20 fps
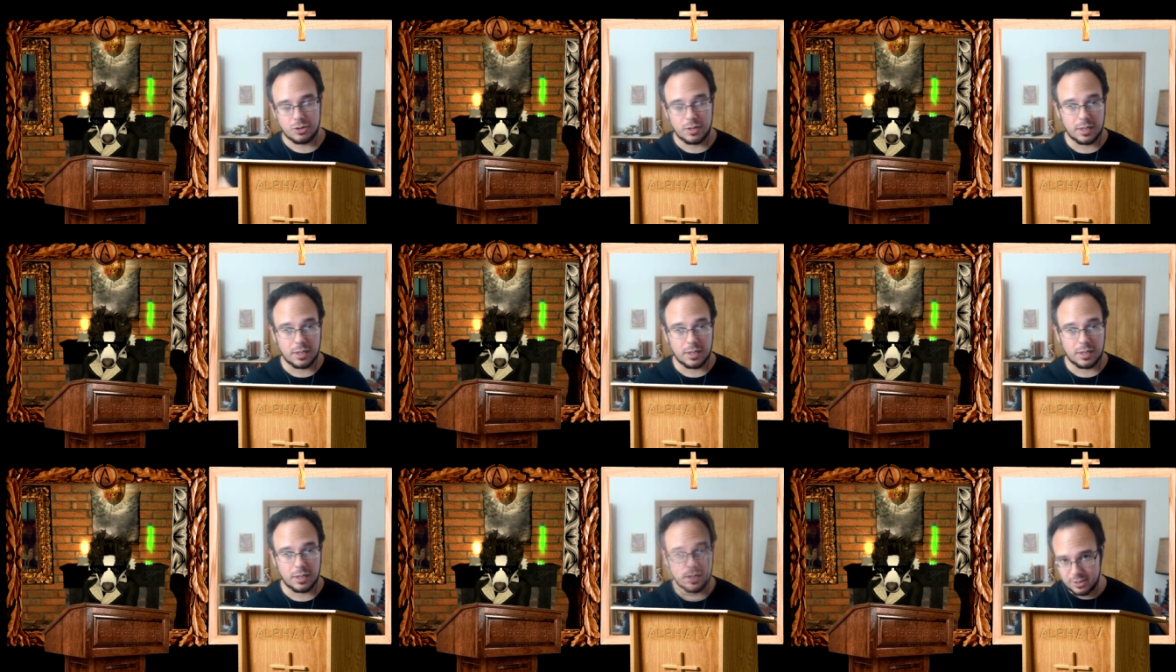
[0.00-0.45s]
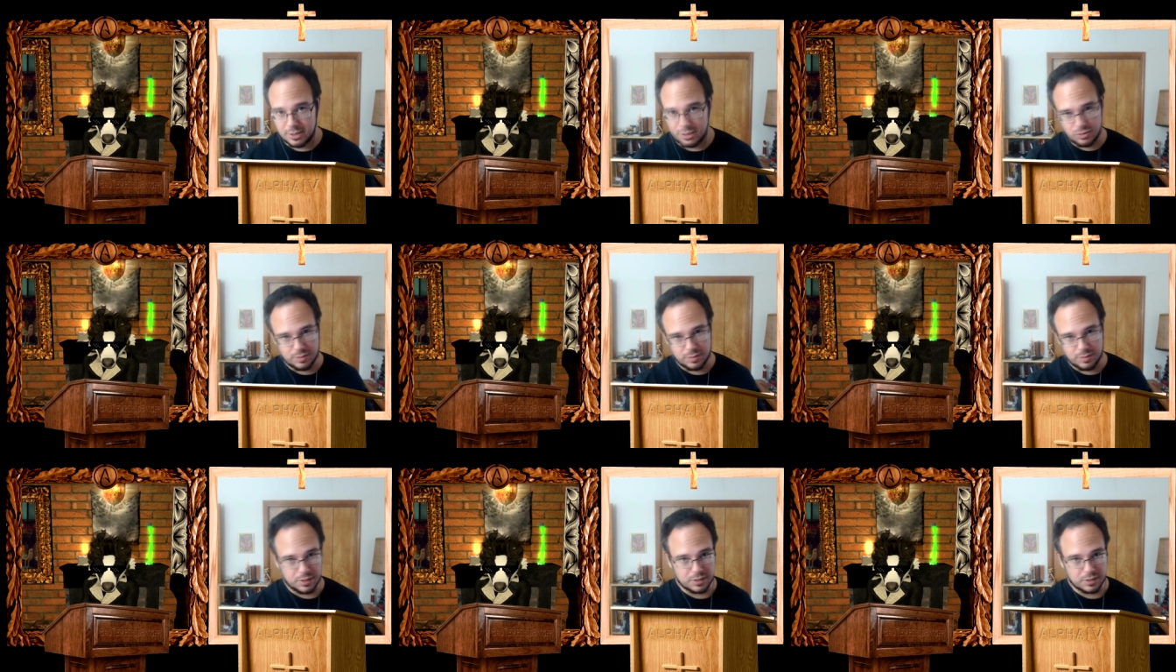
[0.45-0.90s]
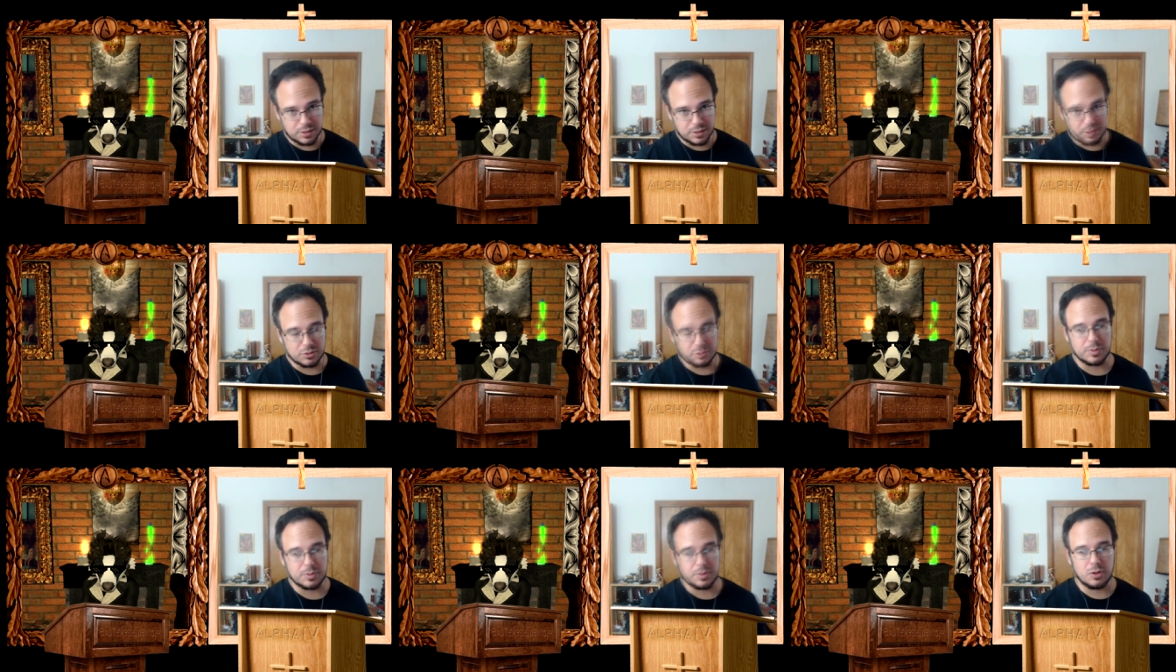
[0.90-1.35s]
not the mainstream
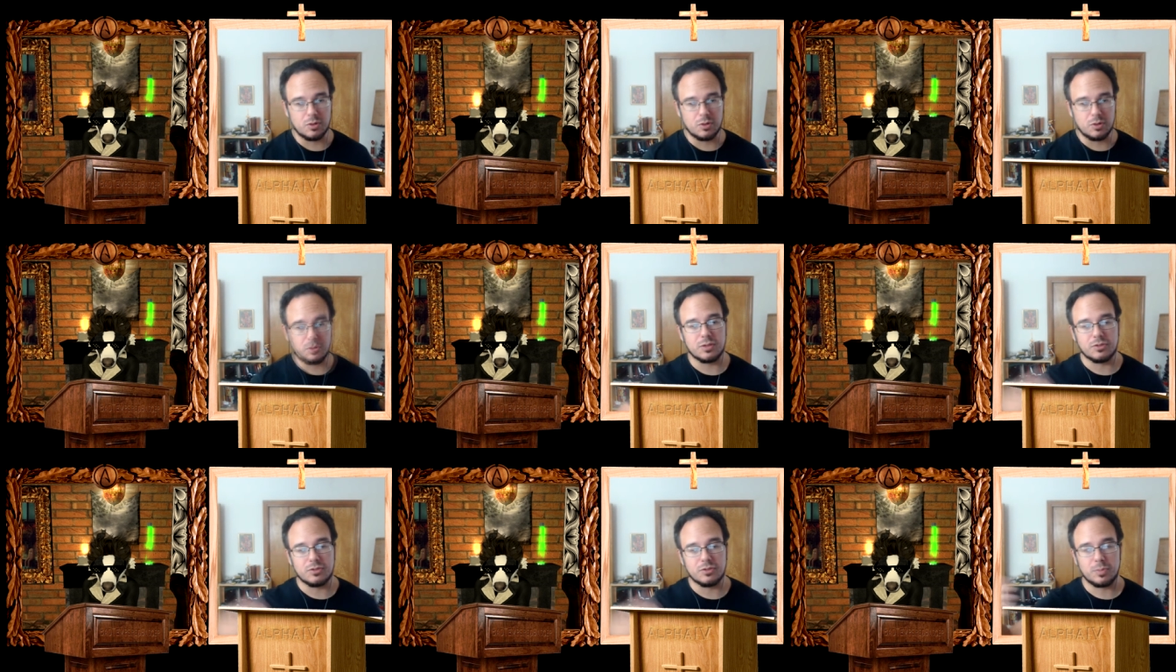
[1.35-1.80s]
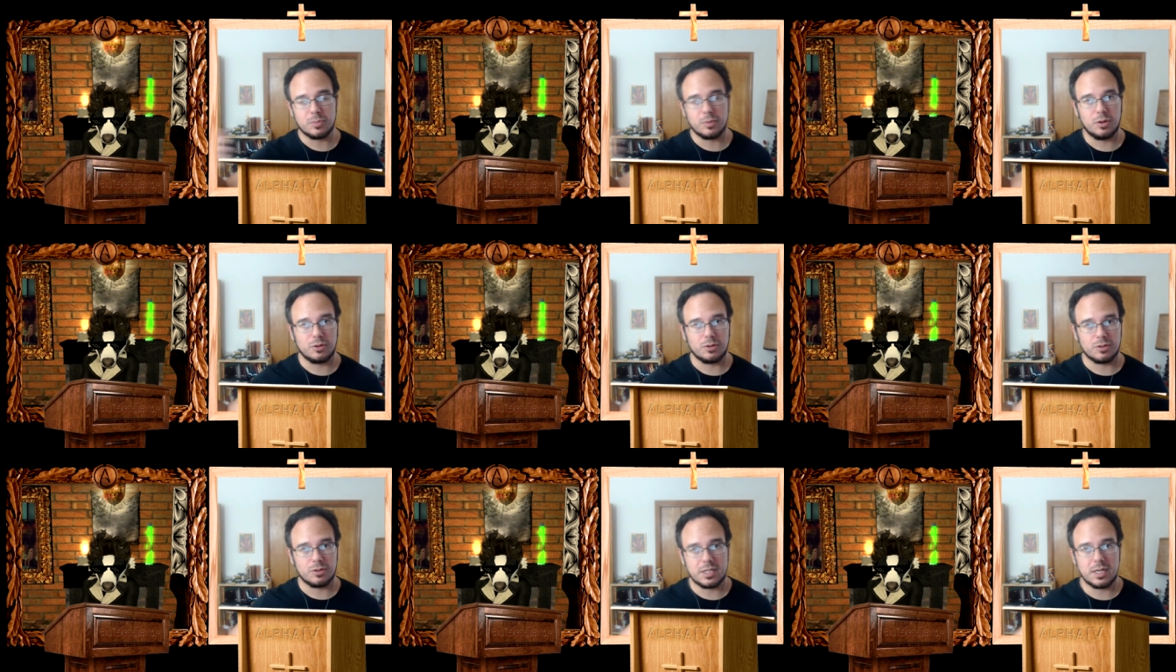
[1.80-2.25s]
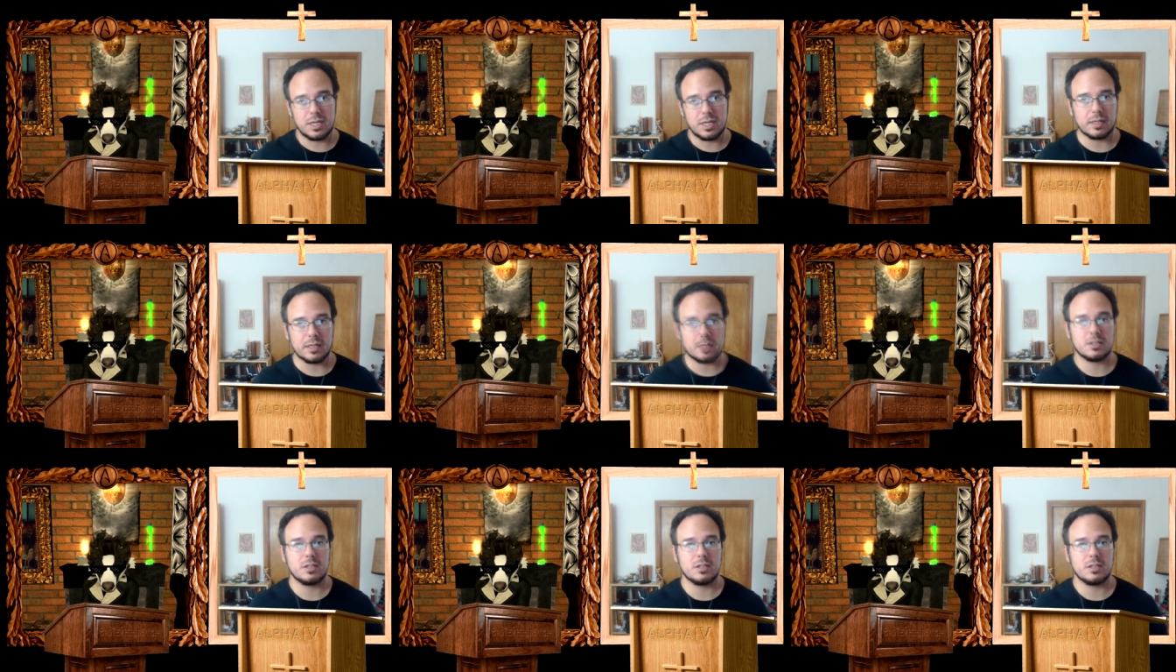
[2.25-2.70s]
Muslims, but those of smaller
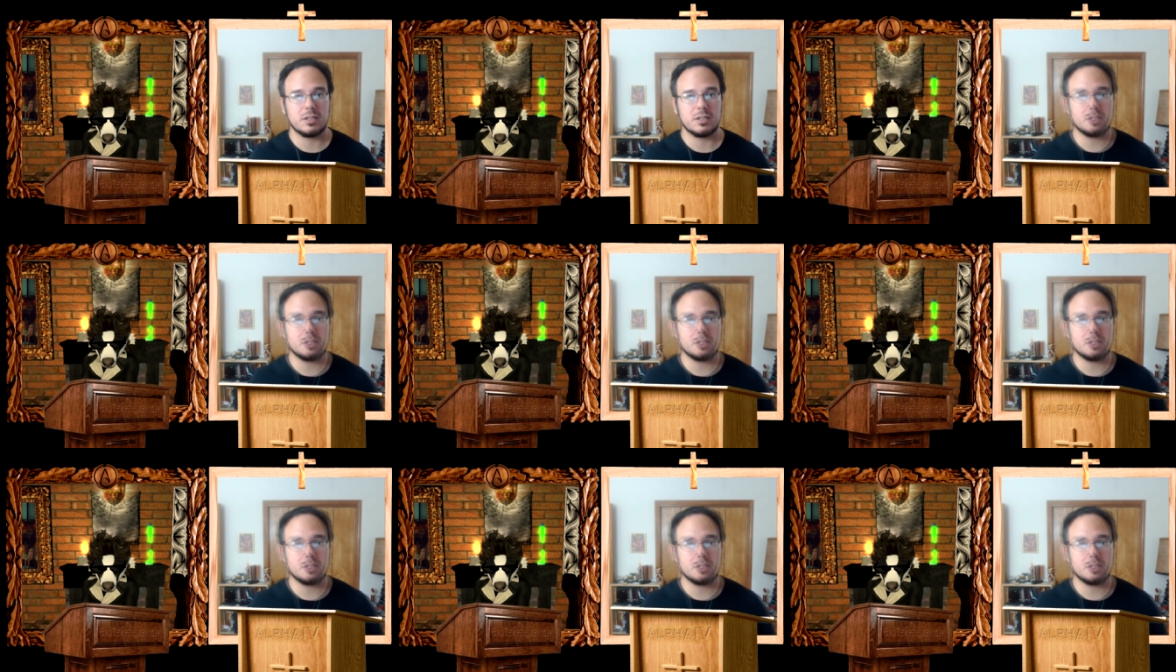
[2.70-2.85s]
sects,